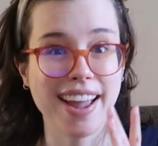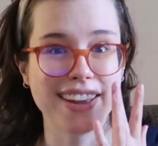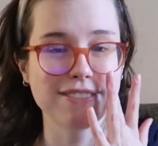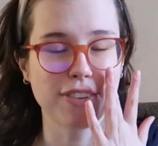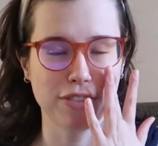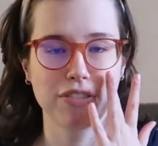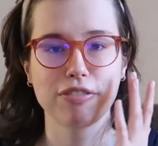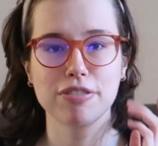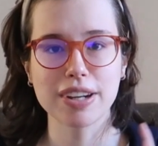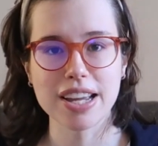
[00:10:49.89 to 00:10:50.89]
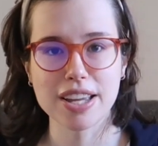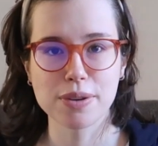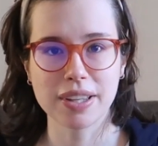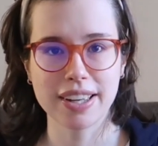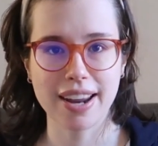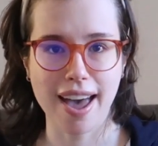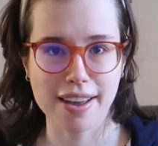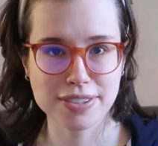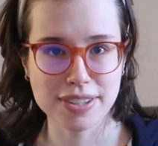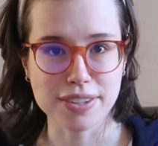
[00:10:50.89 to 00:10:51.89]
And for free, you can get
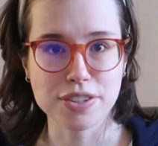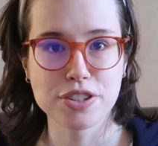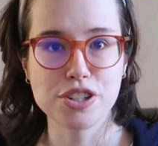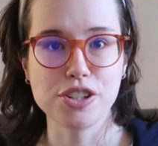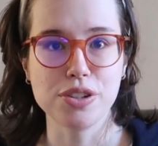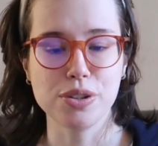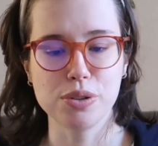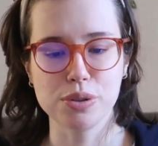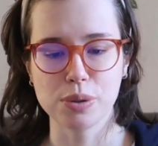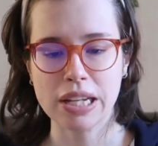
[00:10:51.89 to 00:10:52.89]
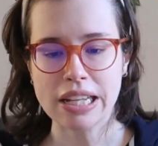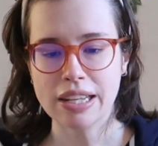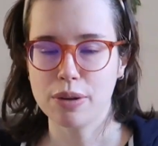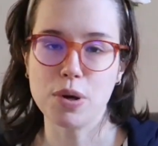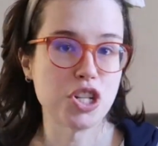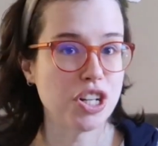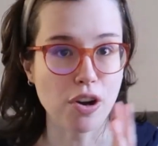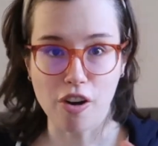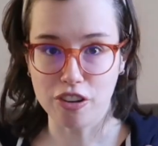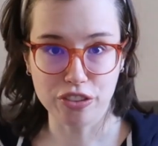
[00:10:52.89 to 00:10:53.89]
access to what she
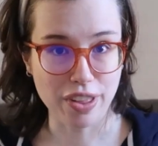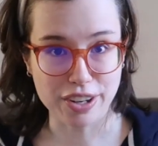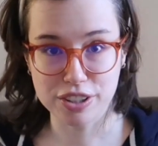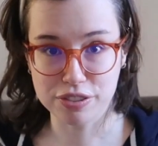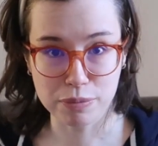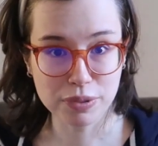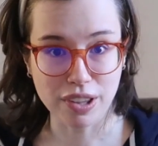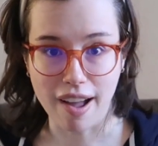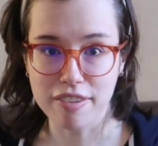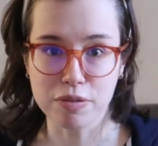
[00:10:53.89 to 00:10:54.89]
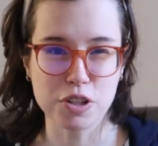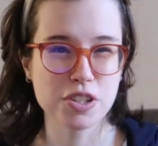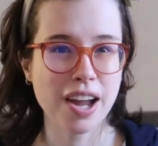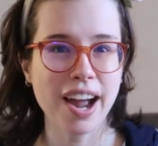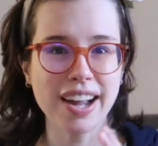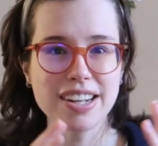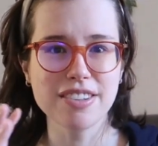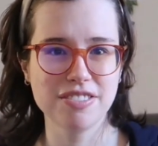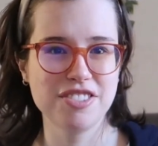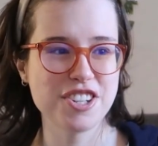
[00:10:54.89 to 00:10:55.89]
calls Letters from Love, which is kind
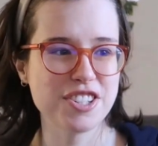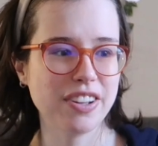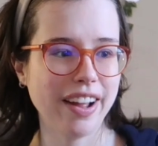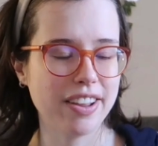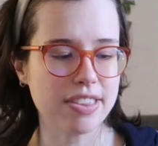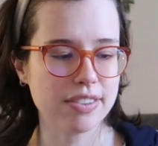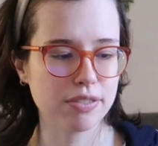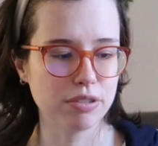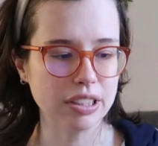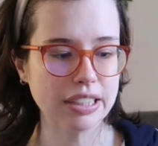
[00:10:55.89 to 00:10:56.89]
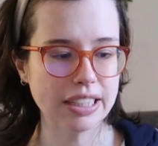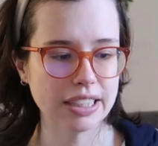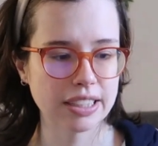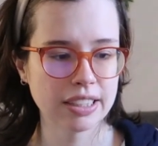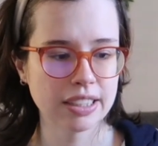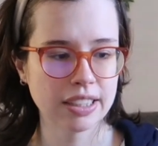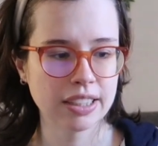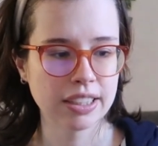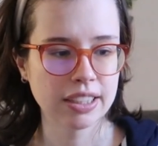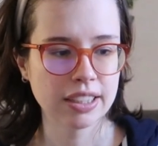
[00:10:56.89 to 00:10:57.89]
of just like this really,
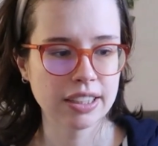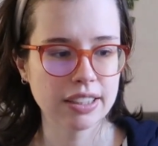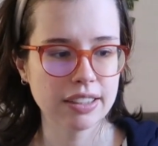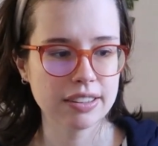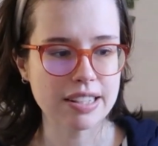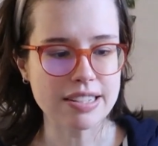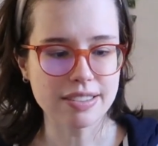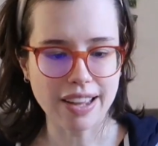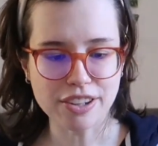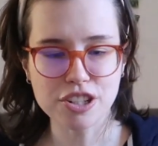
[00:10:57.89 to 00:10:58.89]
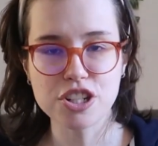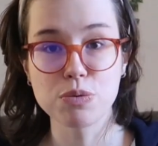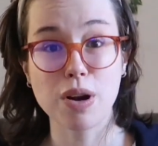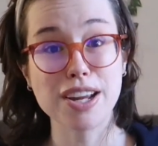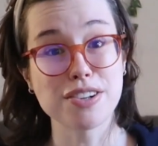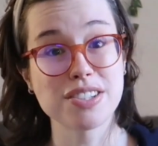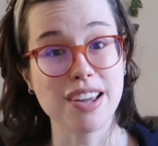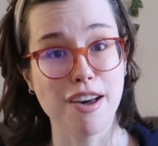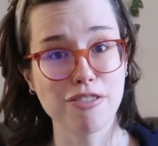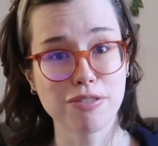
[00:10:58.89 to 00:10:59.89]
these letters you write
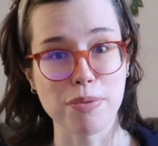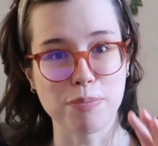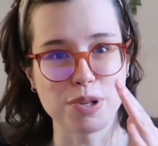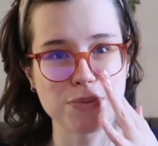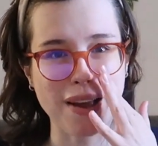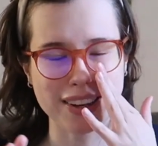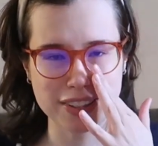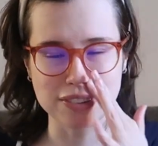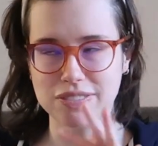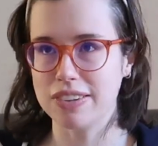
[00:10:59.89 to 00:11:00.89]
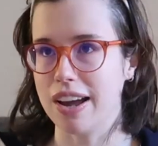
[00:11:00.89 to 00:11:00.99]
yourself from the perspective